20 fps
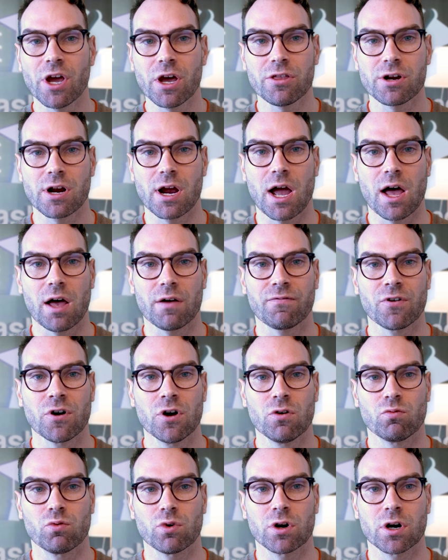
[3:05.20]
other half
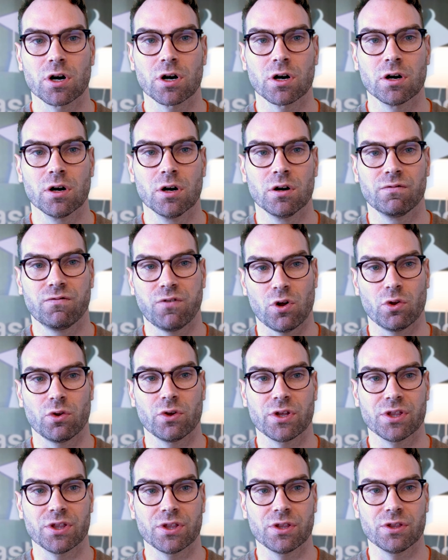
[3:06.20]
were
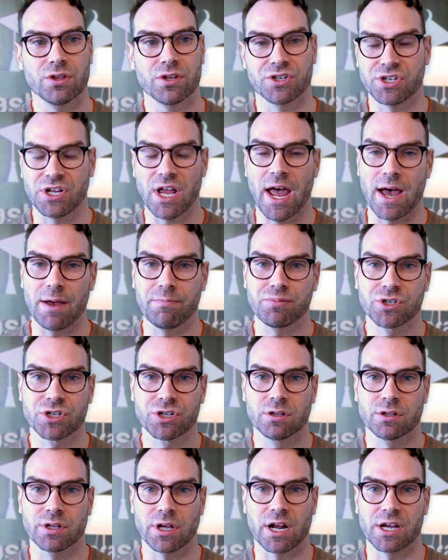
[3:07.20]
following the
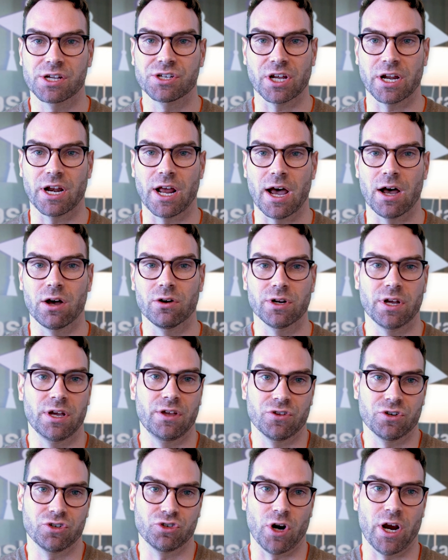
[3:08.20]
steps that I set out
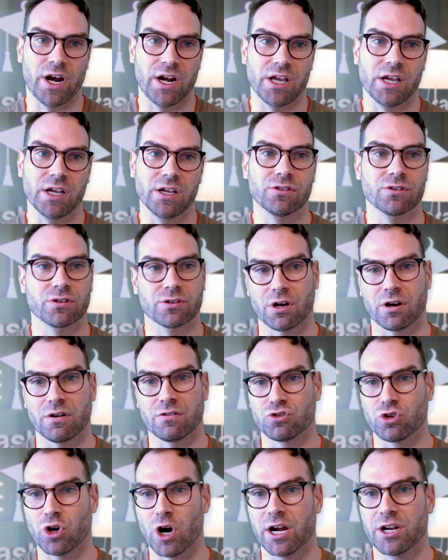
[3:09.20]
in the training, the kind of
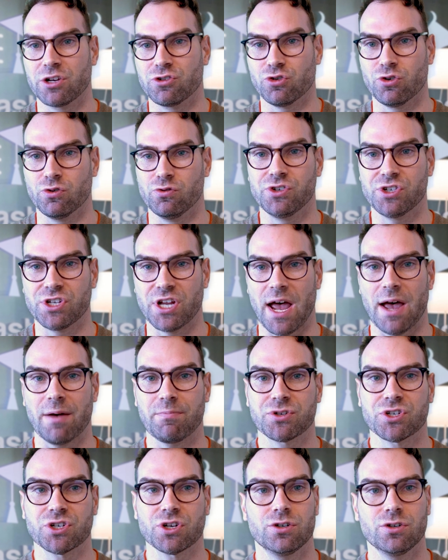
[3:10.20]
tried and true
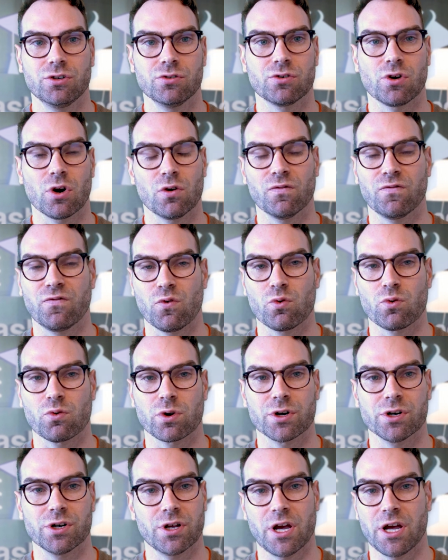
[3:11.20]
steps to go
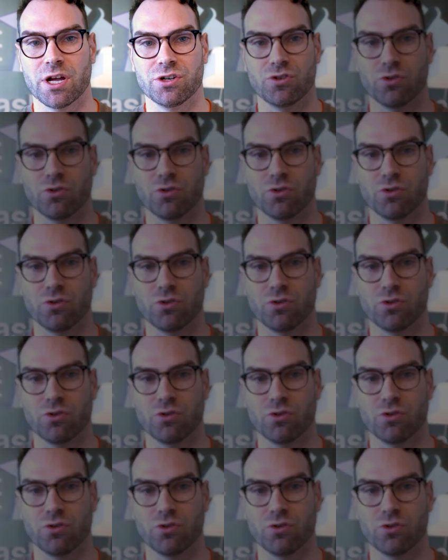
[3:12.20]
forward and